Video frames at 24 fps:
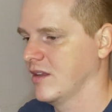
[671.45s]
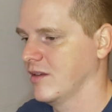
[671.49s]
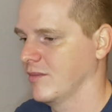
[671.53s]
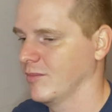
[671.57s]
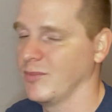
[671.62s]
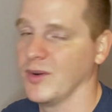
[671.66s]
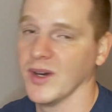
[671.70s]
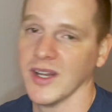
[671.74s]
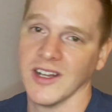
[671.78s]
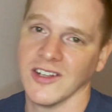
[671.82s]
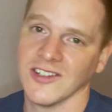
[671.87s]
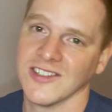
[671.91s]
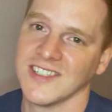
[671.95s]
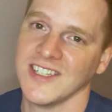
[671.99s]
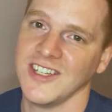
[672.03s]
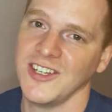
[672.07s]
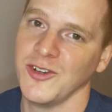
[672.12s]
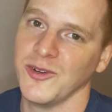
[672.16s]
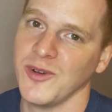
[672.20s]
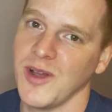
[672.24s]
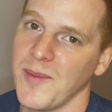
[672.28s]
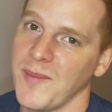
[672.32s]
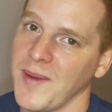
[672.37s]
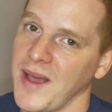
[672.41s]
But I'll see
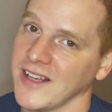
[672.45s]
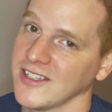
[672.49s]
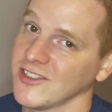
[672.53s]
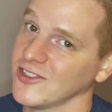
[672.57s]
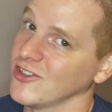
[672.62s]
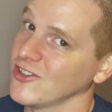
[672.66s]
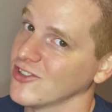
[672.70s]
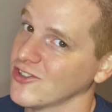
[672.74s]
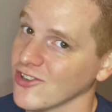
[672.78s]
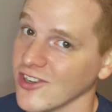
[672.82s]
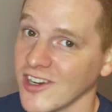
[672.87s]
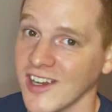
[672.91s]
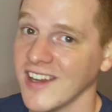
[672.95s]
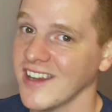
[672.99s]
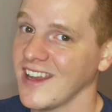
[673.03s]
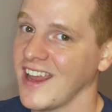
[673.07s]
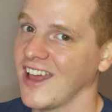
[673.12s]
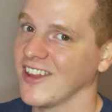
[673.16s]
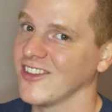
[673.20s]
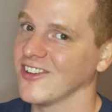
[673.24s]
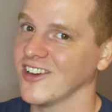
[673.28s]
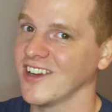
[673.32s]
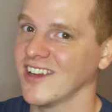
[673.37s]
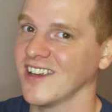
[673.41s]
you at Mastering Tricking
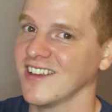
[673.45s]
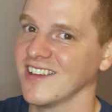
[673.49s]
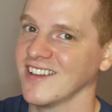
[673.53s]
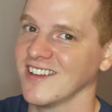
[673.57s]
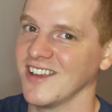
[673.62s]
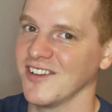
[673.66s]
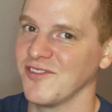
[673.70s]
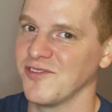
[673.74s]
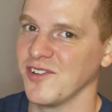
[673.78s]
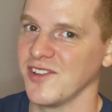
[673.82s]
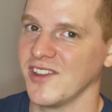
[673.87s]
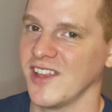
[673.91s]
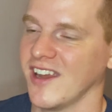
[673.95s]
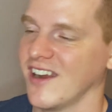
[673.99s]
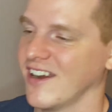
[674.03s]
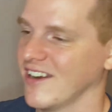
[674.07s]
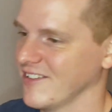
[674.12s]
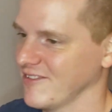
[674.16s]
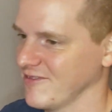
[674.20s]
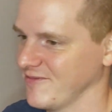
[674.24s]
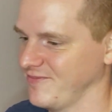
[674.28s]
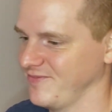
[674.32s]
Gathering if you're there.